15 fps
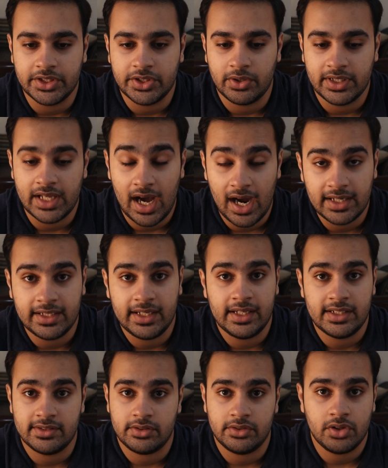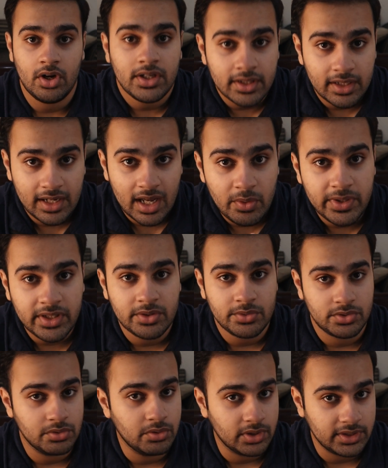your dad is not allowing you
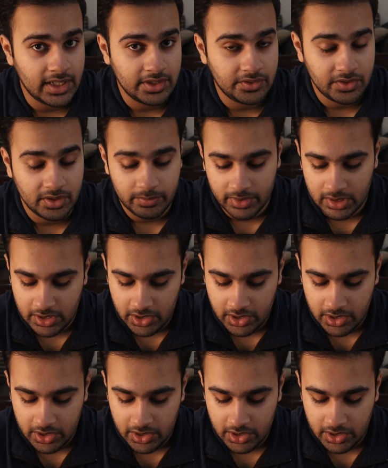to go on that trip.